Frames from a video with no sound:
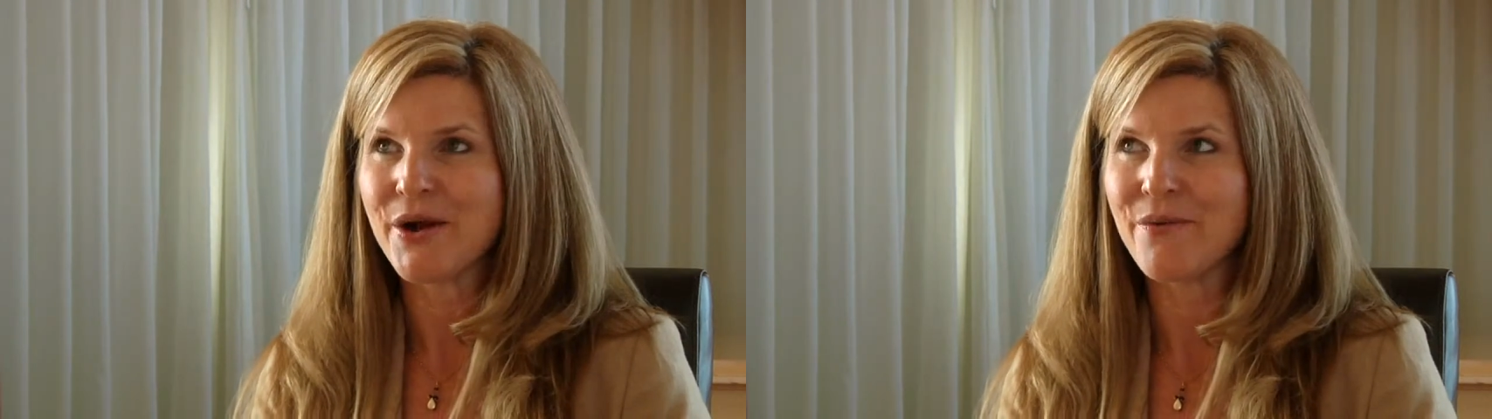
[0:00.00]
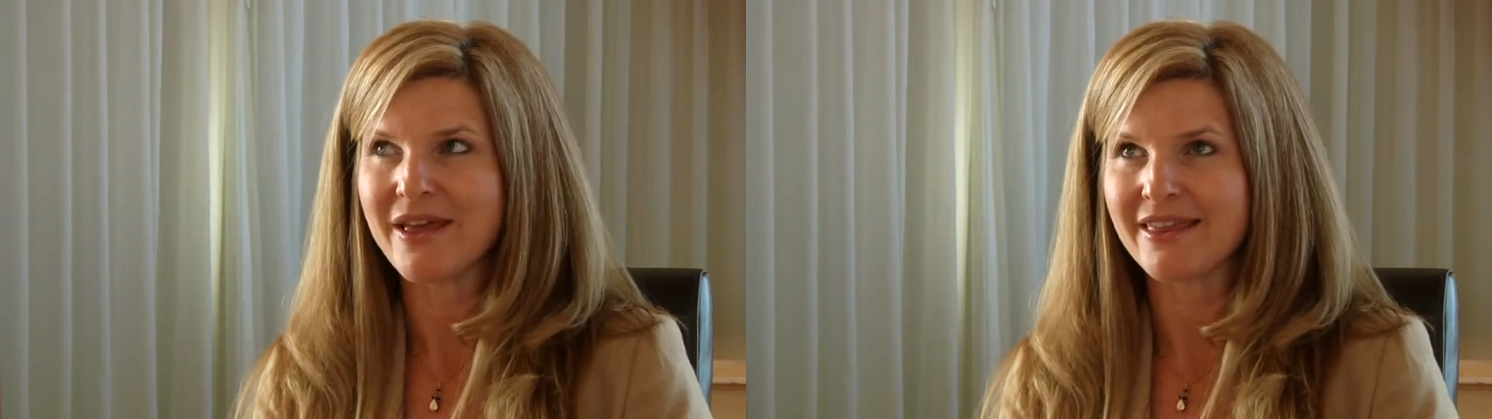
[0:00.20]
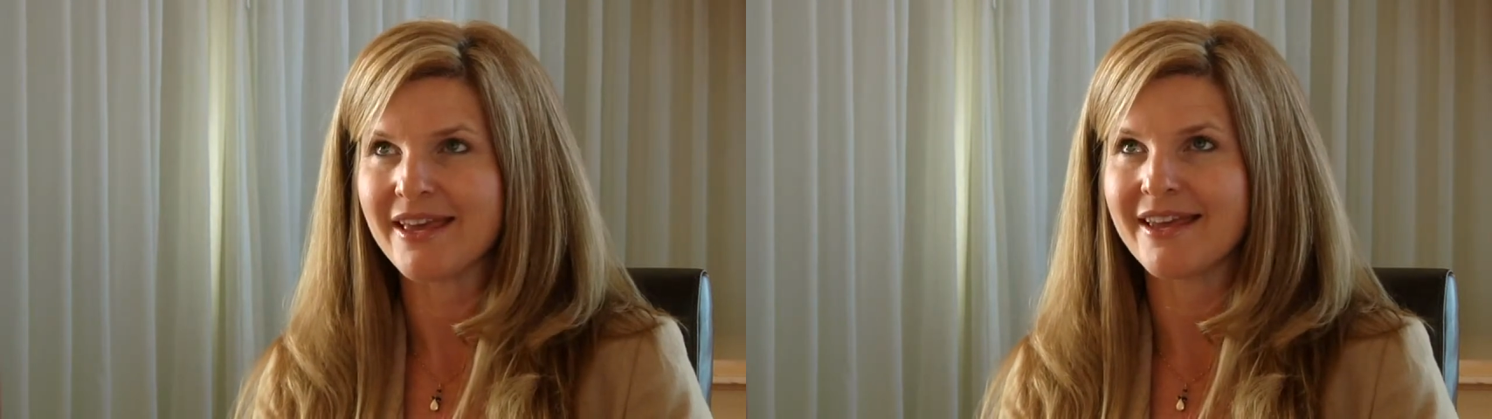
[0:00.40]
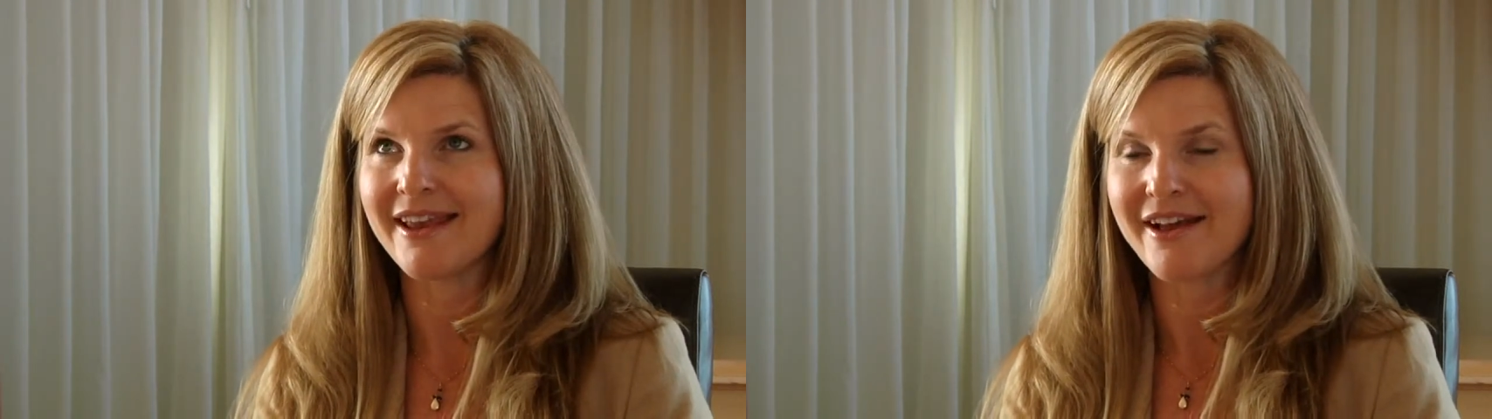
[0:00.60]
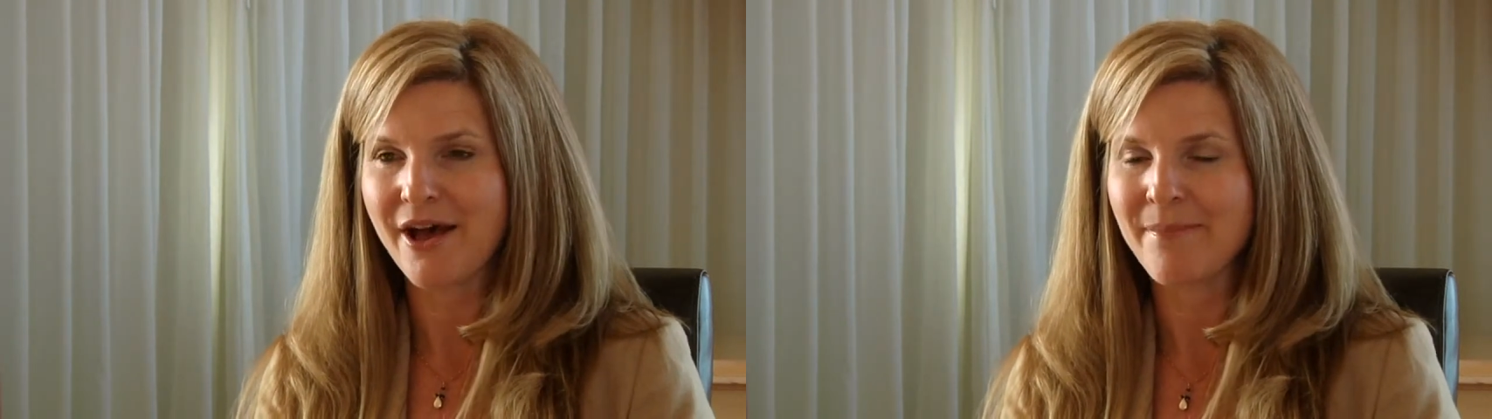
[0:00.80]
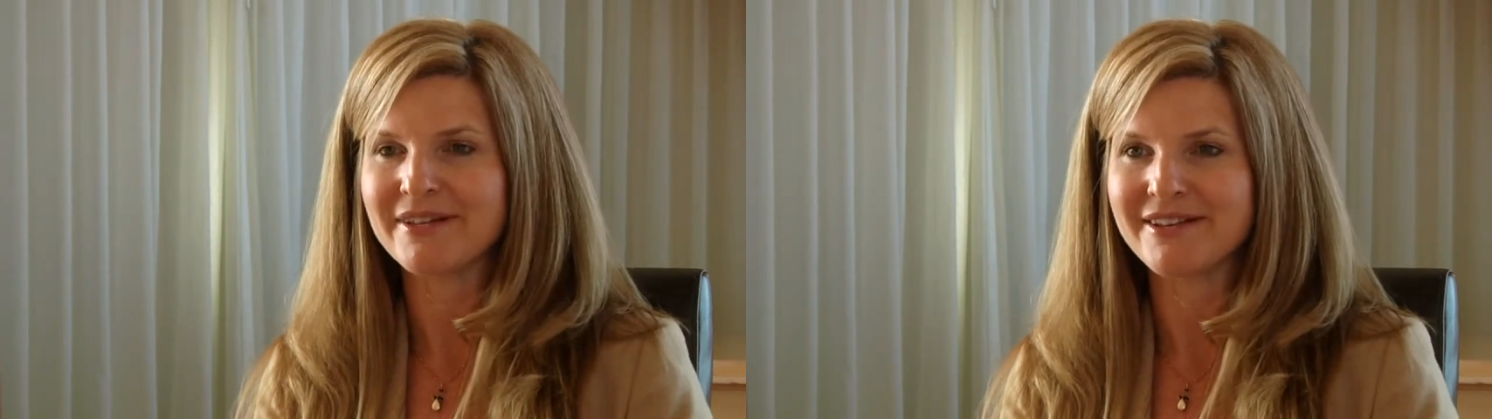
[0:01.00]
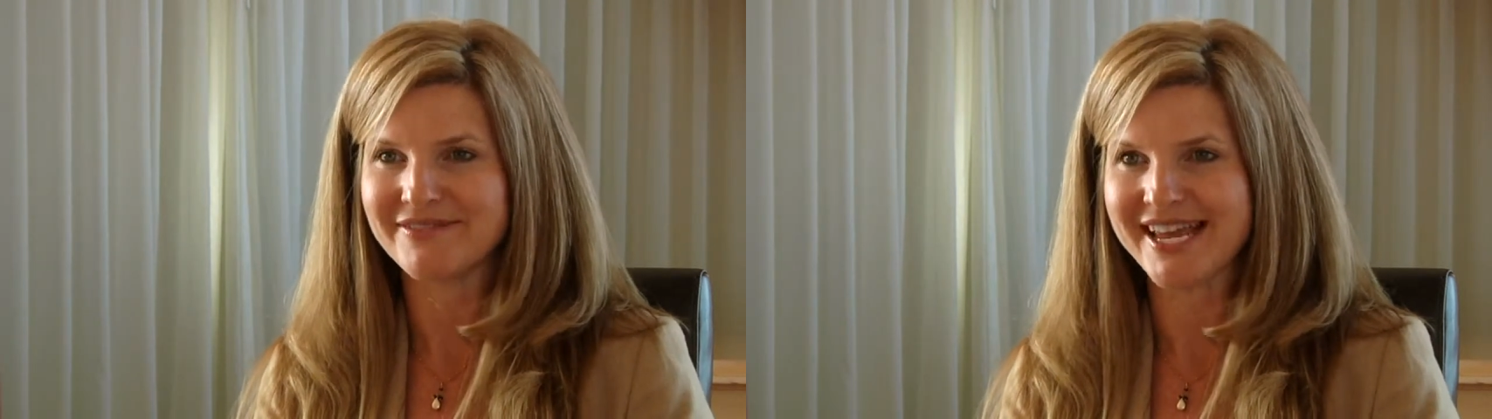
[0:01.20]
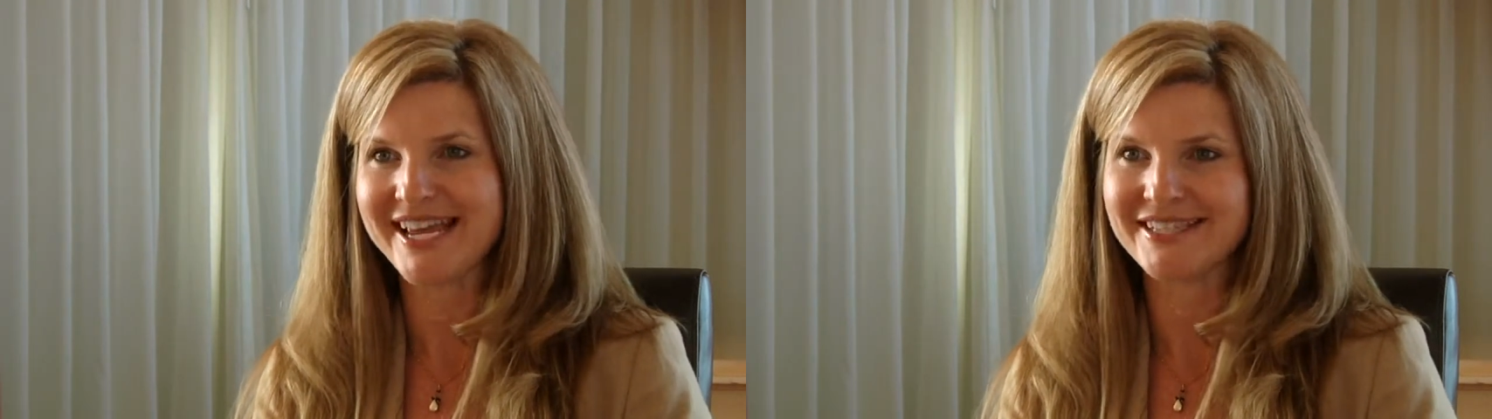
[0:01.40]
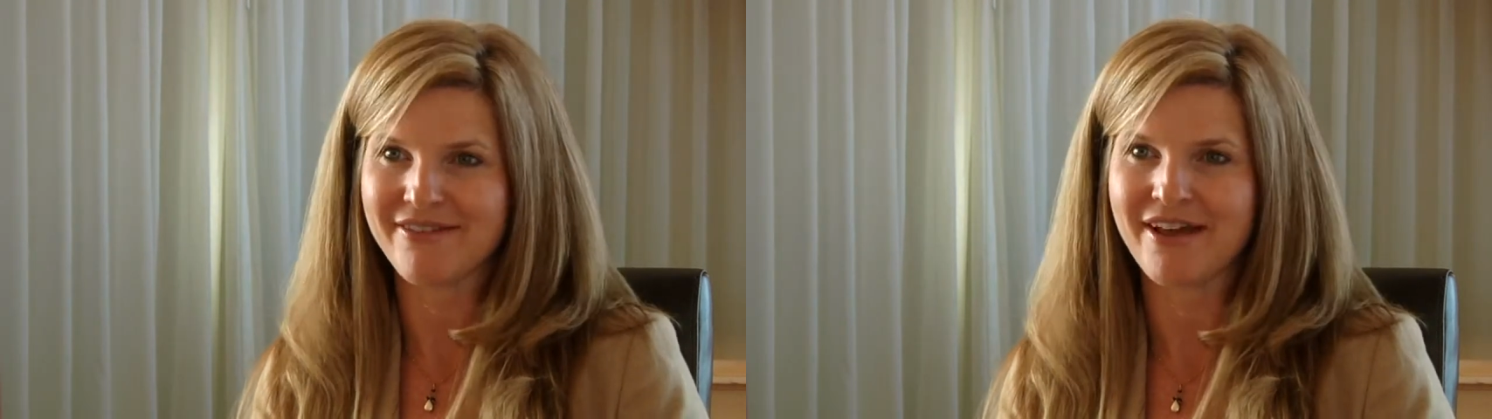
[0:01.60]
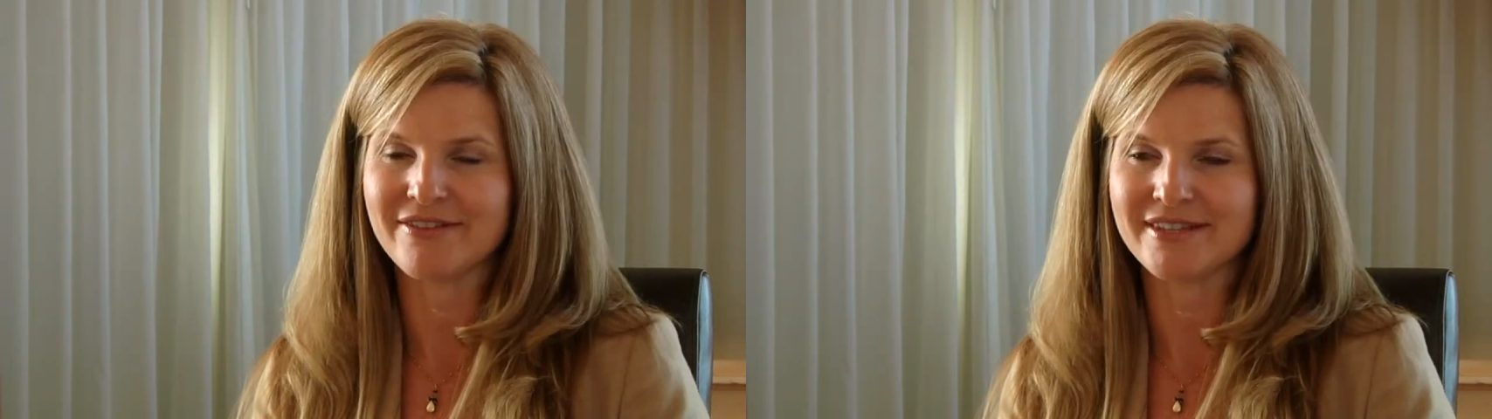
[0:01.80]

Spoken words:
within a couple of days of having